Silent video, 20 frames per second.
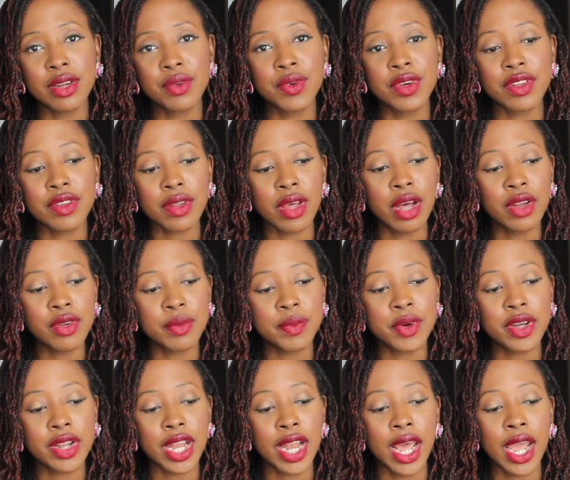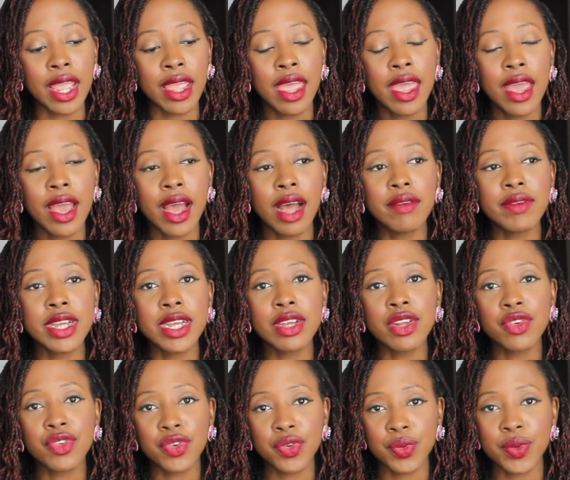It was all about like
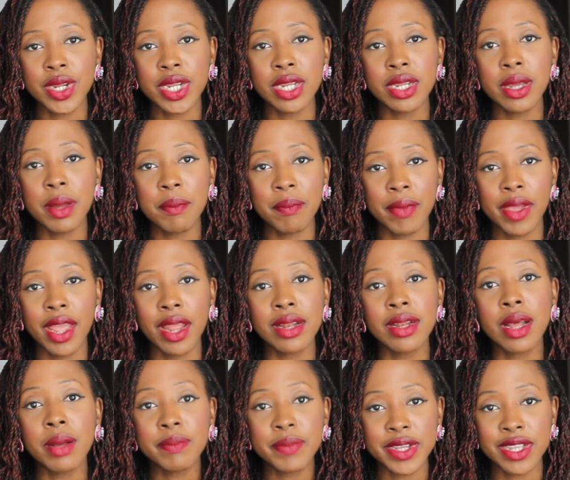having 3 main